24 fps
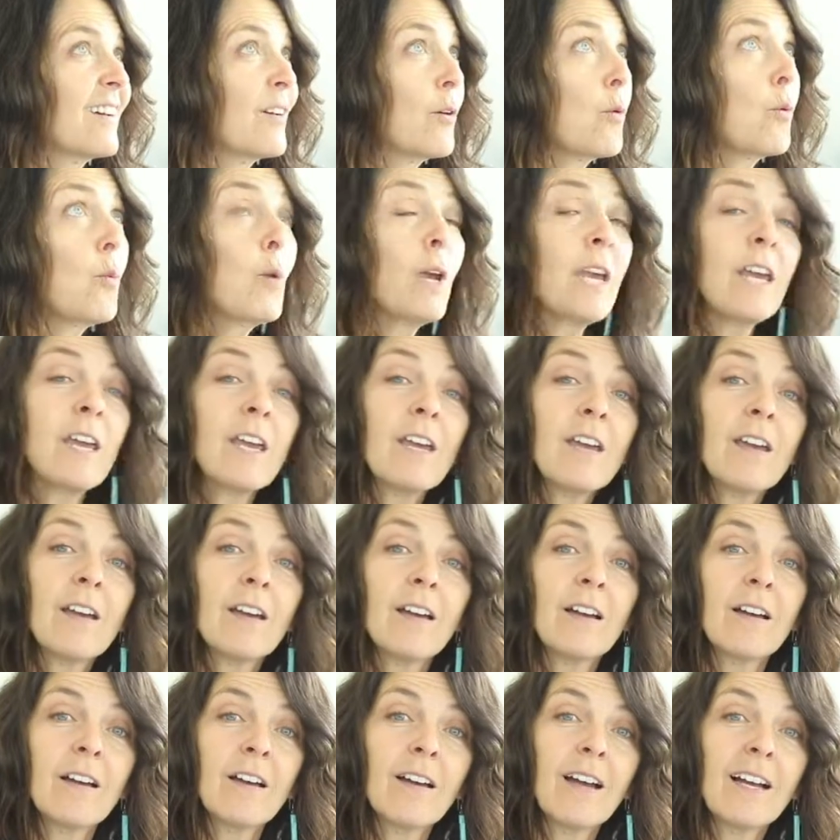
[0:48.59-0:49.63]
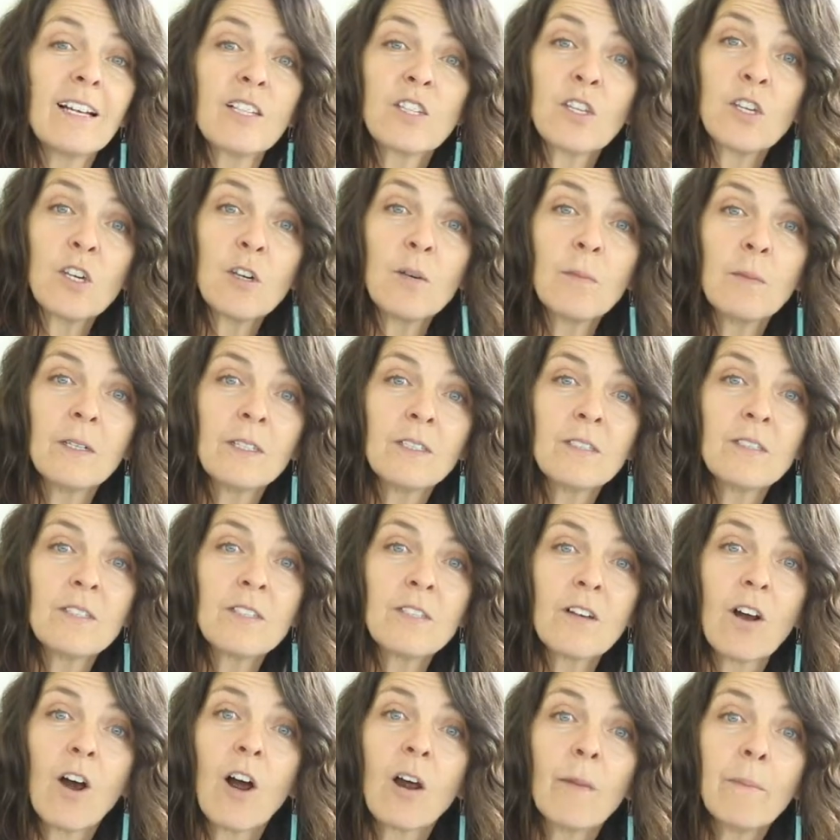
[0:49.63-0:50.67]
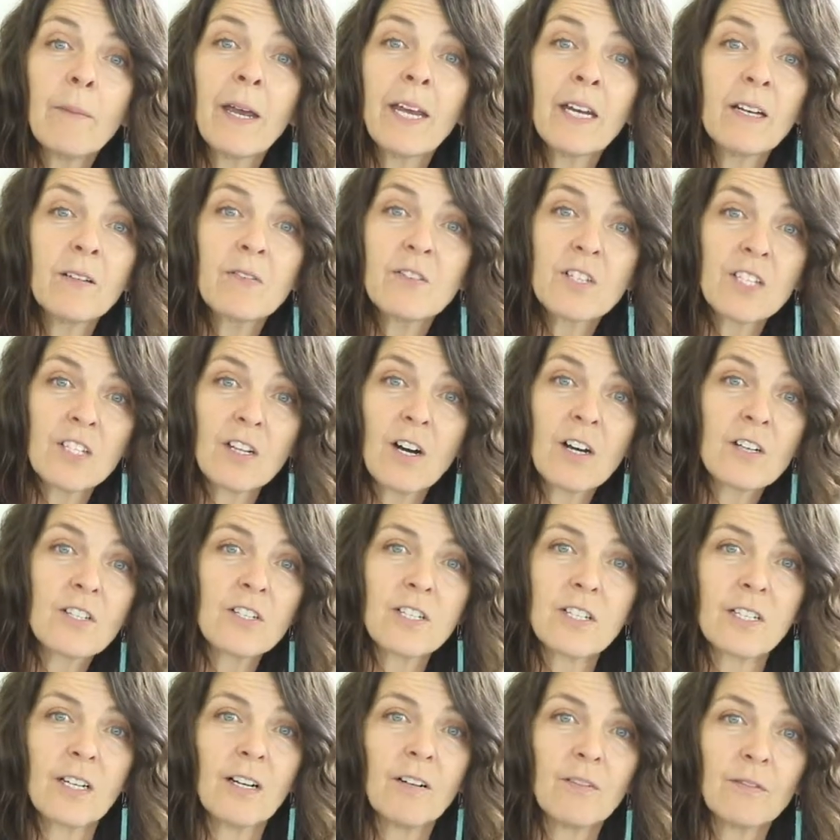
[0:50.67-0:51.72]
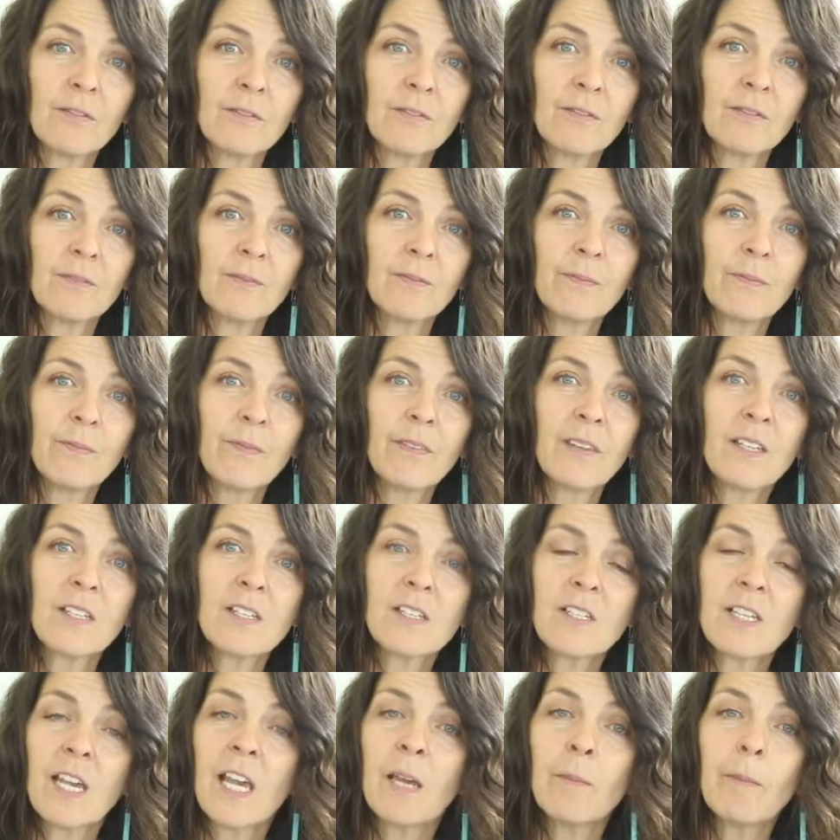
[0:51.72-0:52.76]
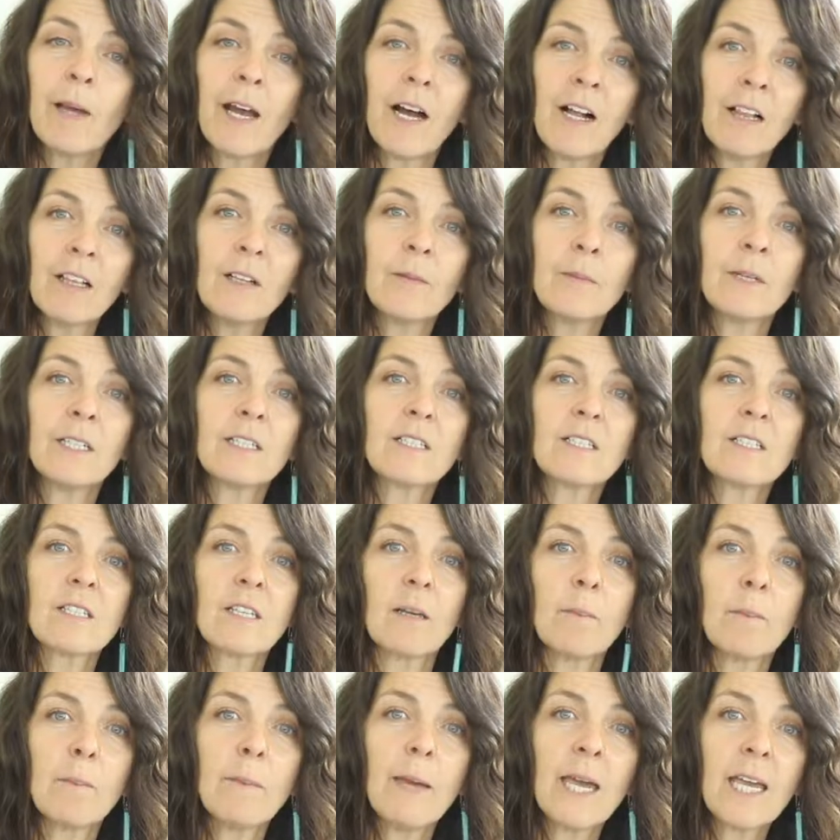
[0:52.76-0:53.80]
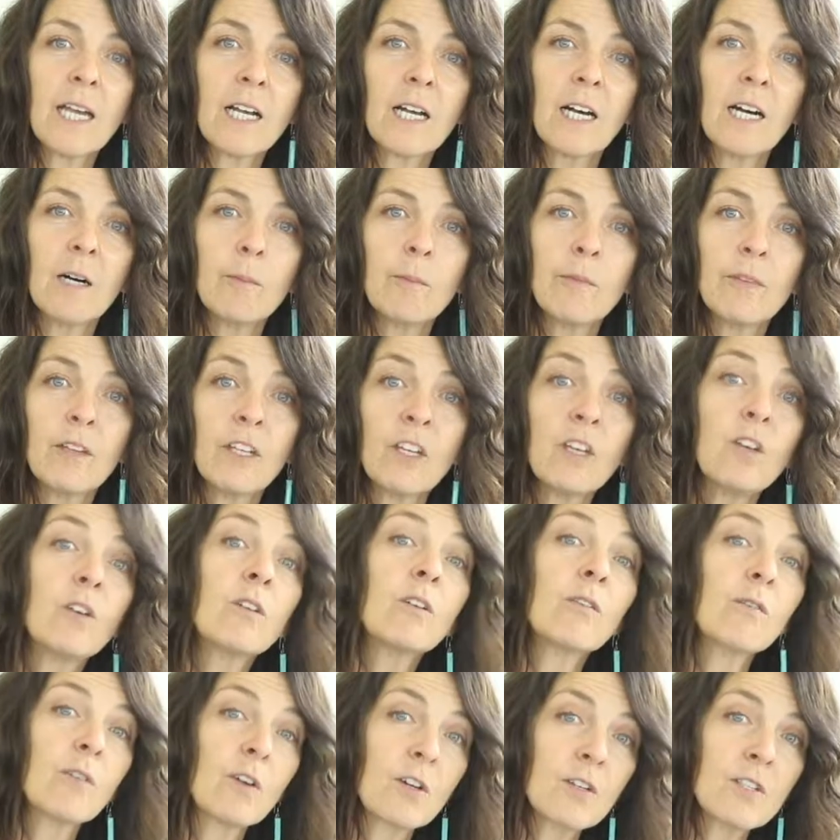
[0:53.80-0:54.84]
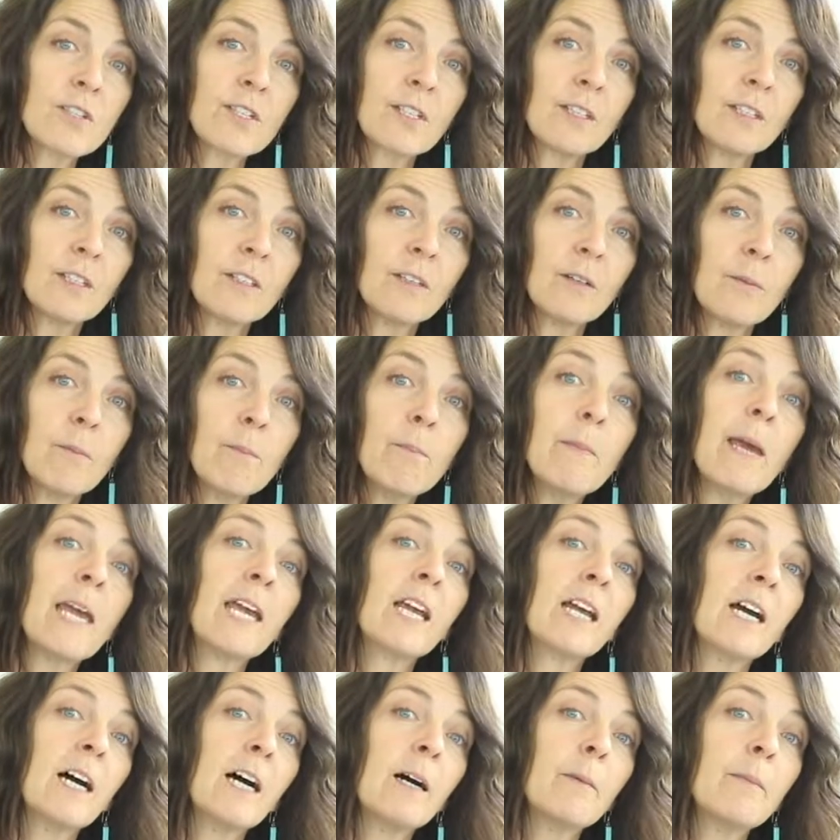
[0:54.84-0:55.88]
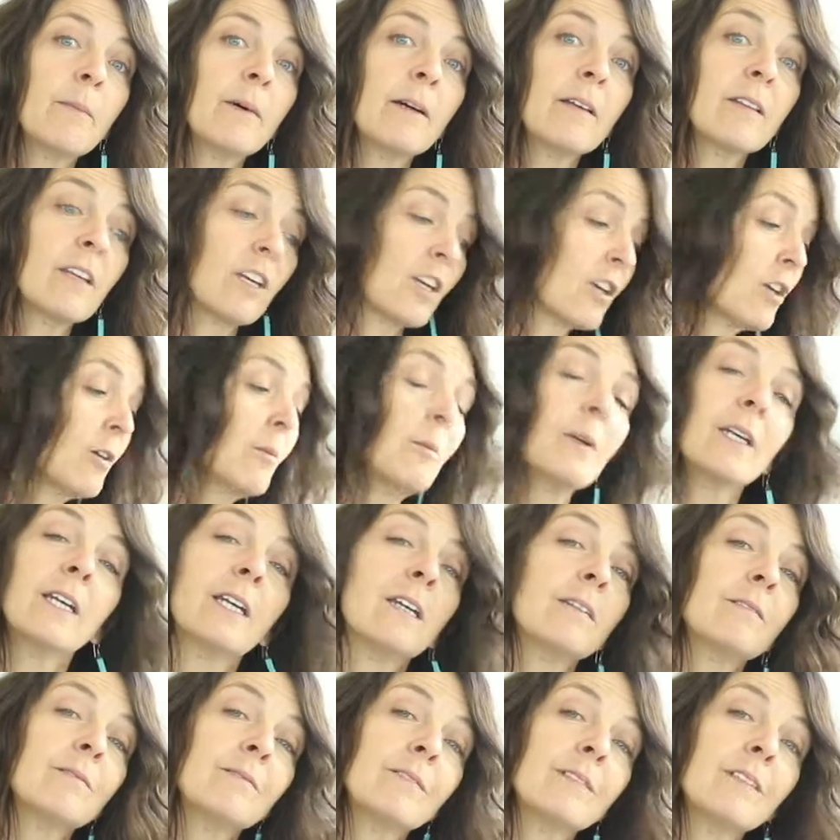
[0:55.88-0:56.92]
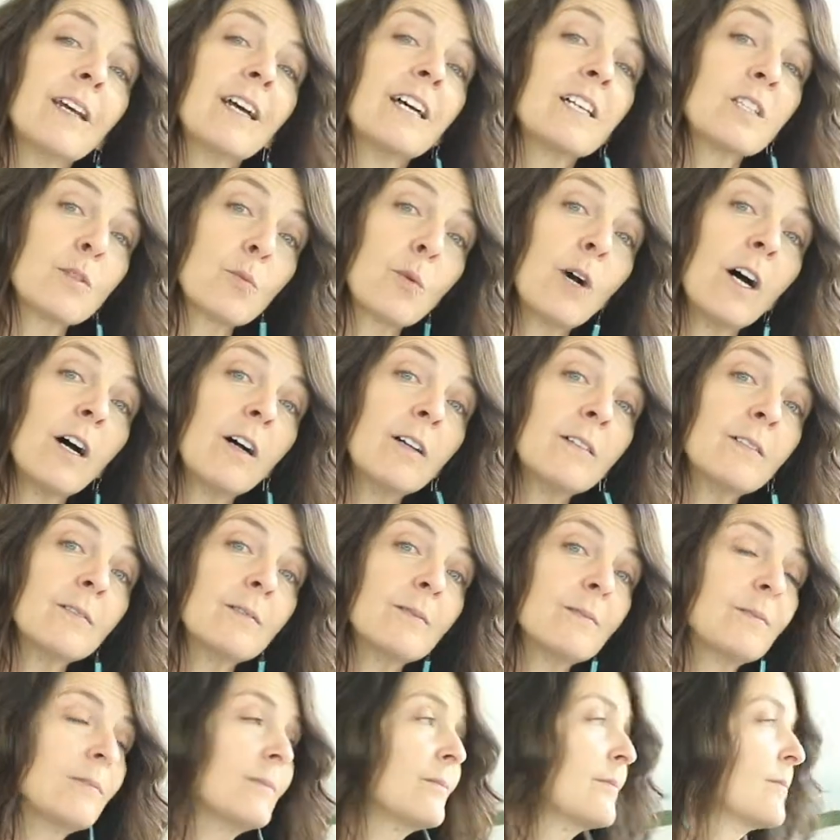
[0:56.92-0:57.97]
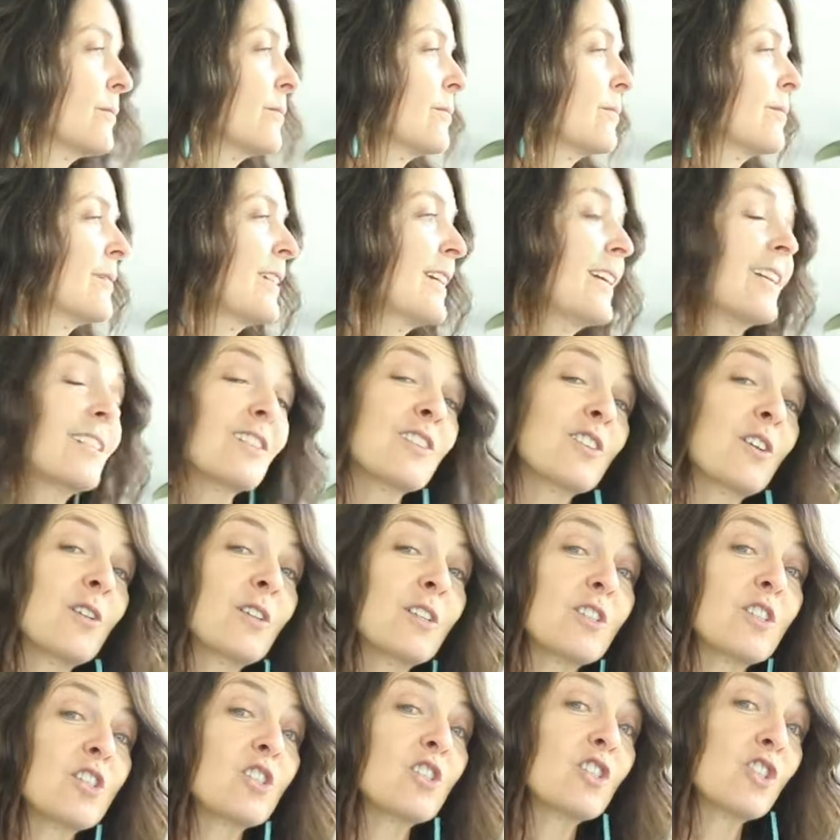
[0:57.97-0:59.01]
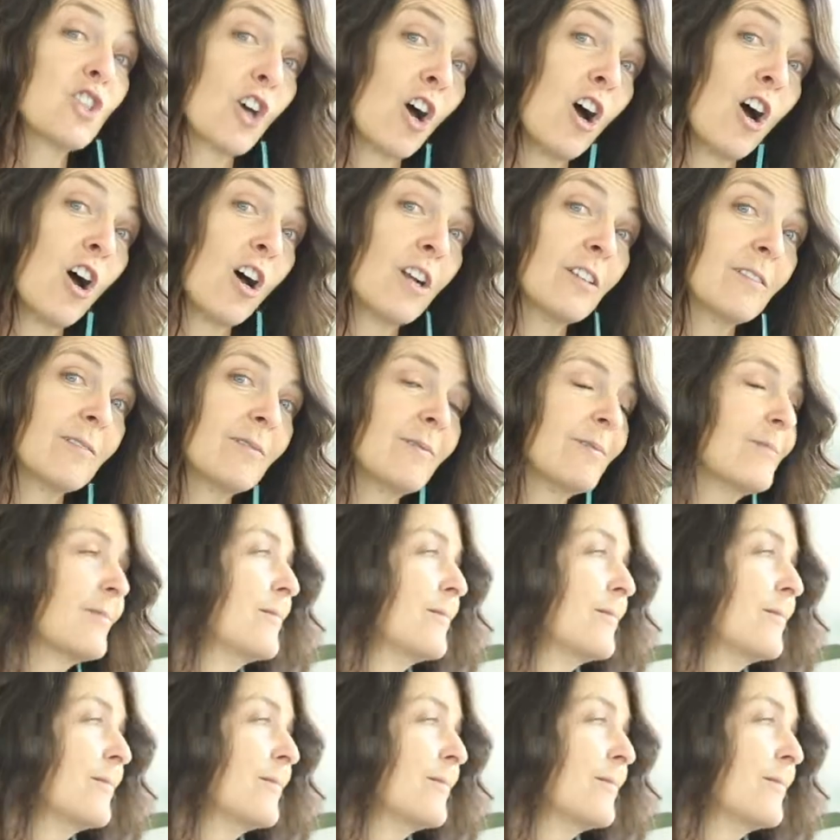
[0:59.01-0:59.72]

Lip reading: We, as humans, are made of star stuff. The same elements that make up the universal make up the human as well. It's known as Chan.